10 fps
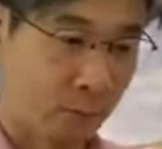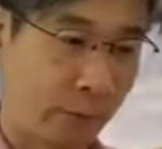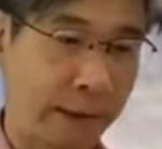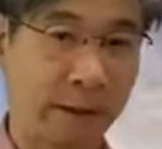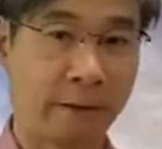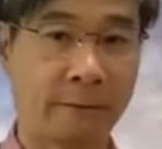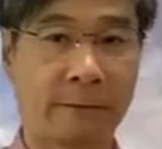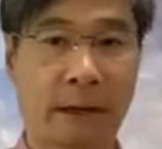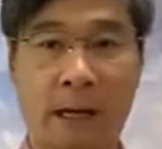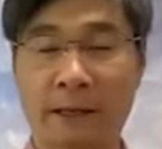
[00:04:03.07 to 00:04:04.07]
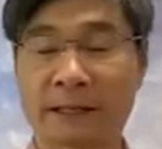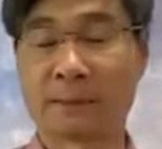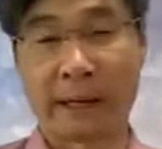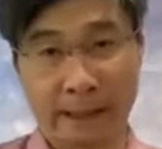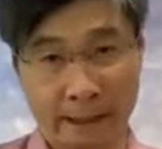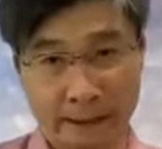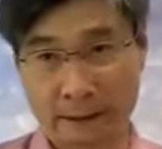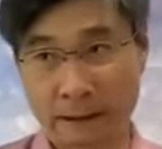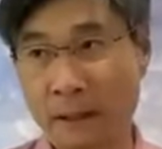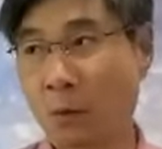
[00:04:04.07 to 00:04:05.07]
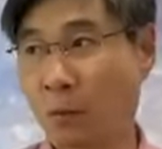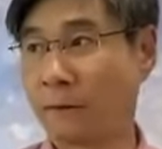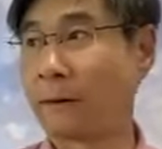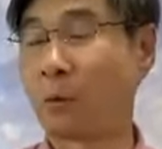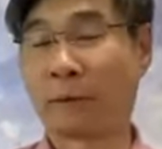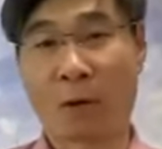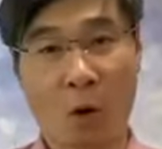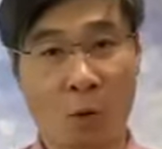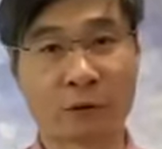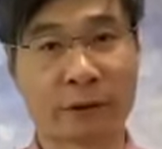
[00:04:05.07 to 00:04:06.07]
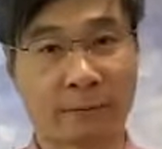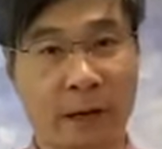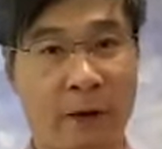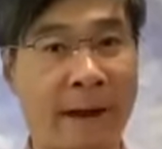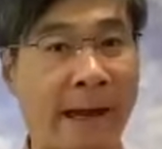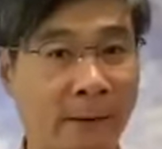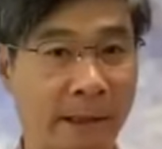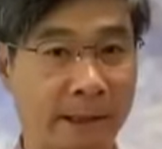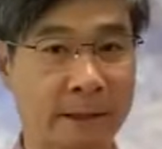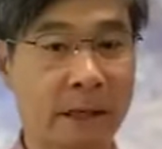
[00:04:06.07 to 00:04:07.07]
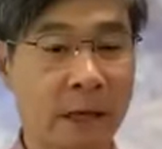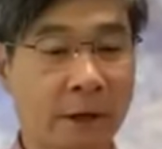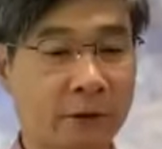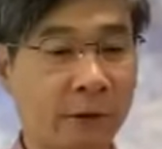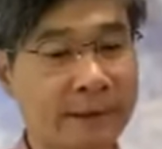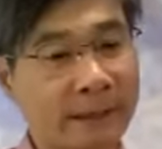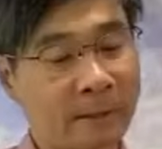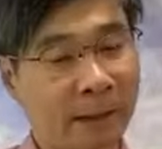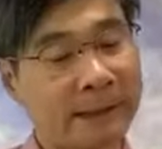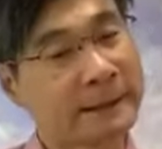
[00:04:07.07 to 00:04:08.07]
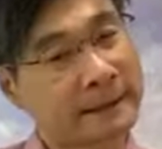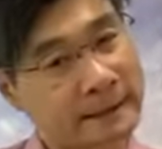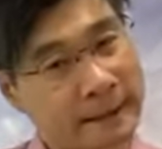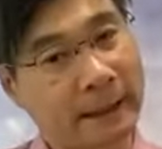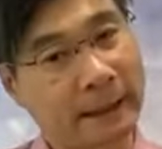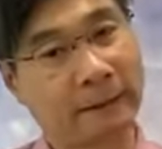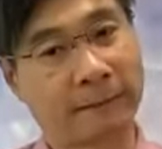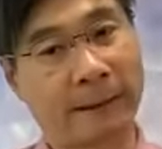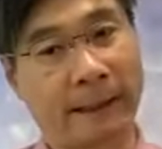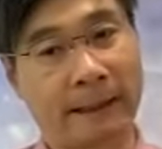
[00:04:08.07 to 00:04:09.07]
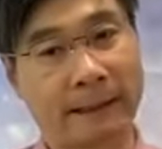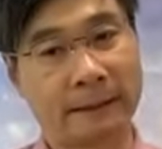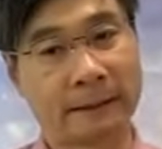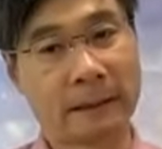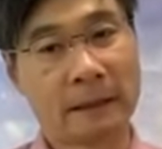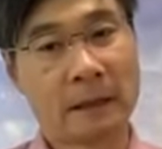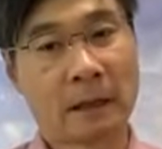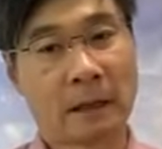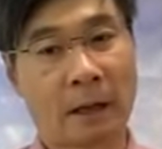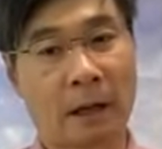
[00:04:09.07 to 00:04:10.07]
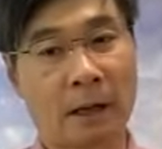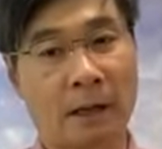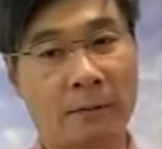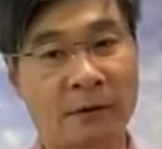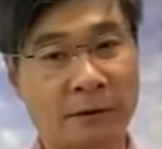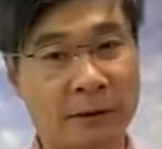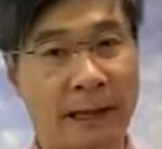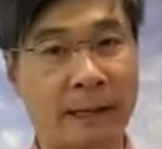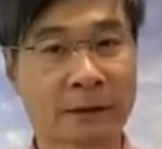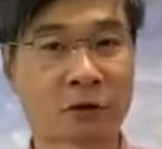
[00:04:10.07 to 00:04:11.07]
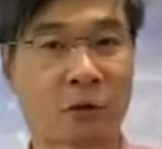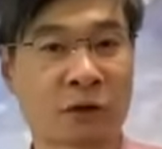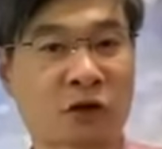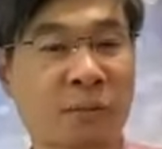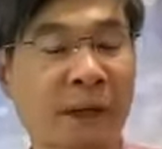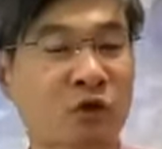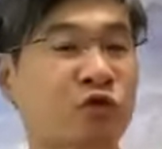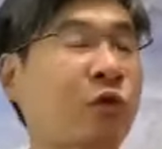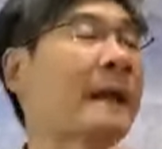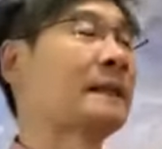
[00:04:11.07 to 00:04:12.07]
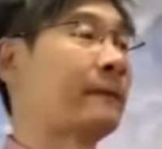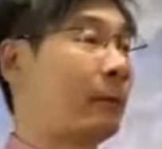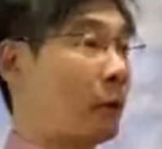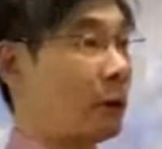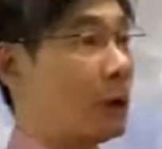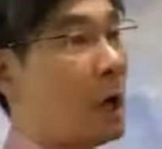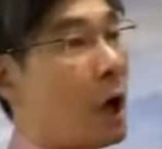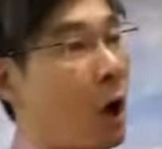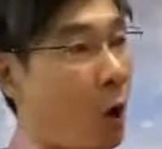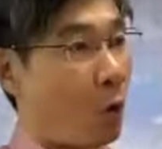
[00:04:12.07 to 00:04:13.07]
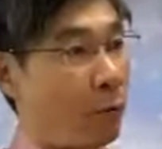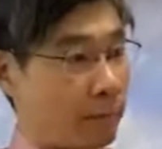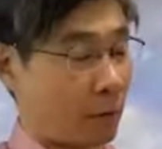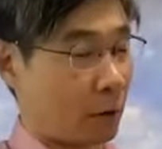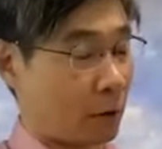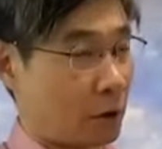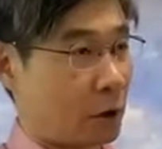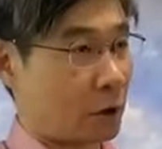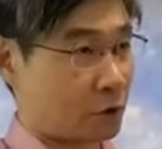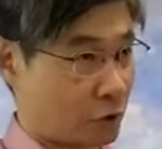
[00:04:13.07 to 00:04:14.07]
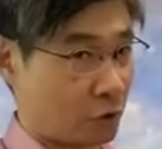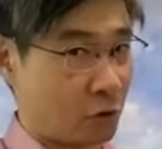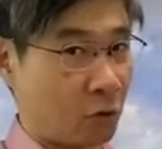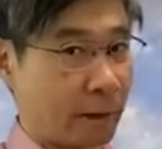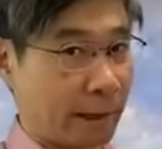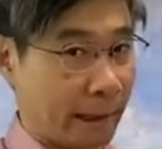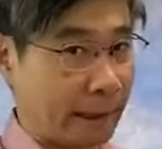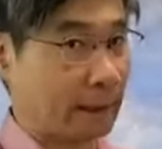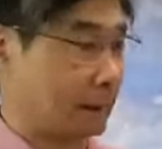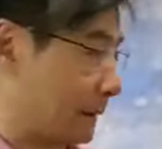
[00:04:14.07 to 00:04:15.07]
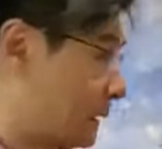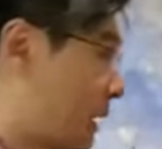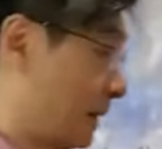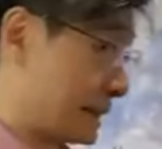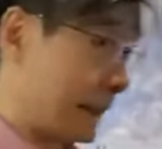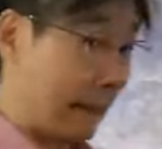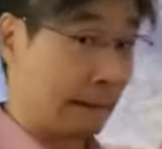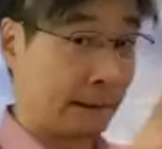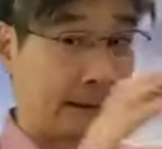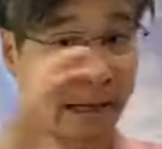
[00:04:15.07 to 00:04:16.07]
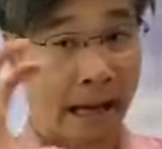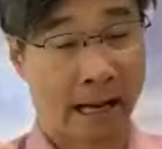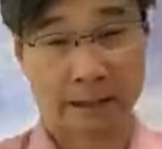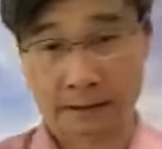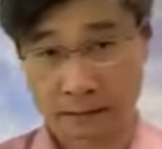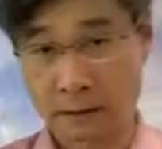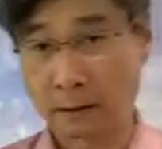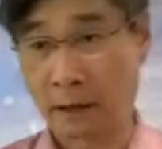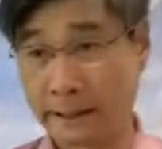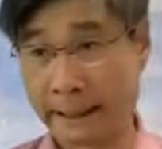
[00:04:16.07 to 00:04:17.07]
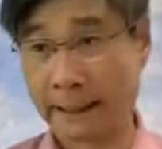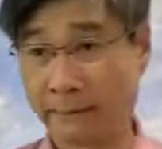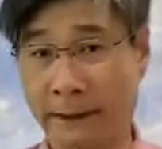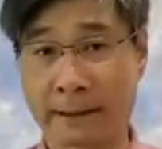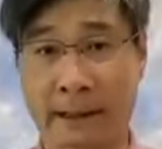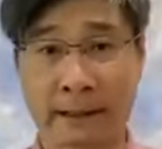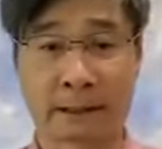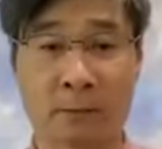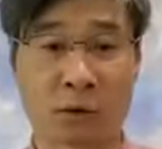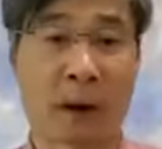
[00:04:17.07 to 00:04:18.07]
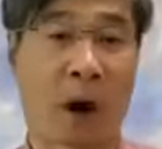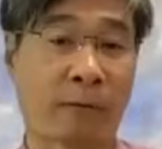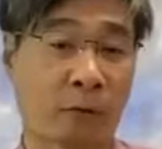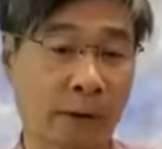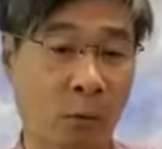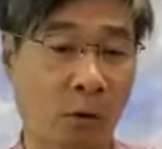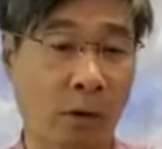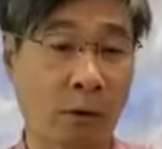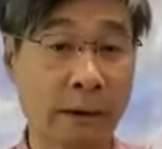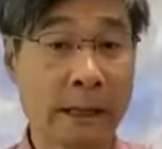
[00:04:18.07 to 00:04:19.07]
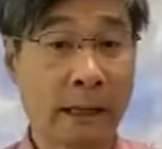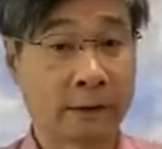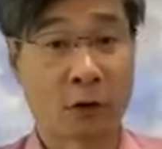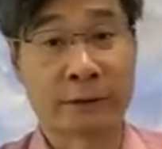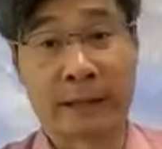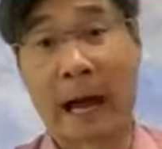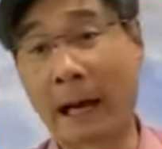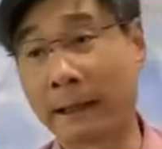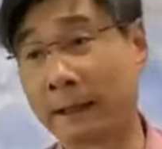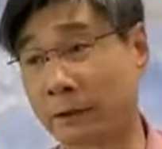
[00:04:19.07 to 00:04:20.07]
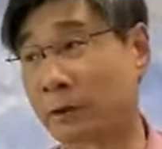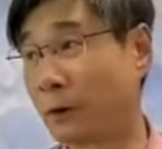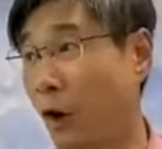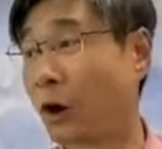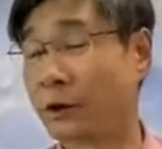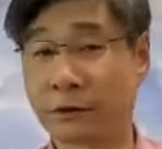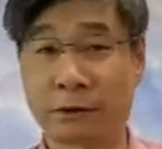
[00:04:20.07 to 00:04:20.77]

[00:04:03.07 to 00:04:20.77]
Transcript: with Spain, with a host of enemies. So it's not, the money isn't safe in the Netherlands, so it's being transferred over to England because England has a navy that is the most powerful in the world. It's also an island, so it's pretty hard